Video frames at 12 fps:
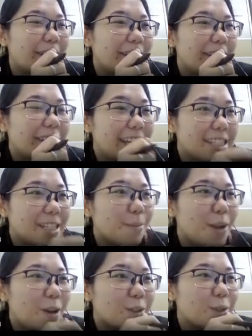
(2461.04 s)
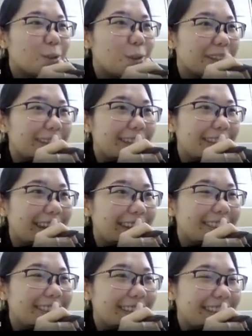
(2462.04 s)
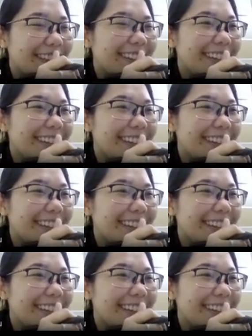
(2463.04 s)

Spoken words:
Yes, it belongs to water, Daniel say.